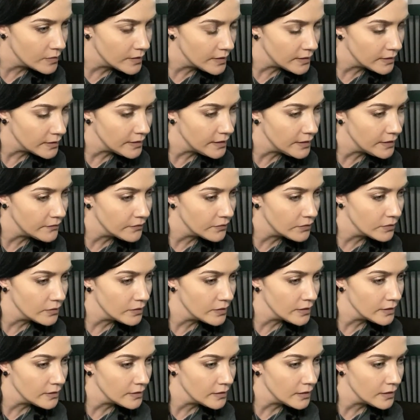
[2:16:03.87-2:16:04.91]
waiting for
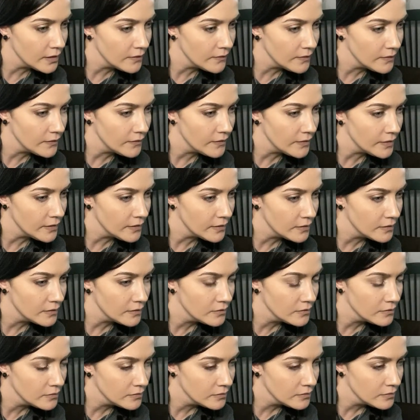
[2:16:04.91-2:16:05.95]
like that again.
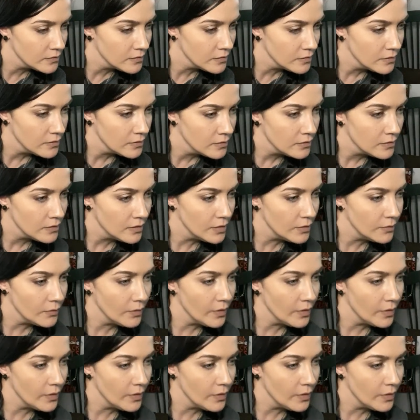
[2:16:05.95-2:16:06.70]
What number is it?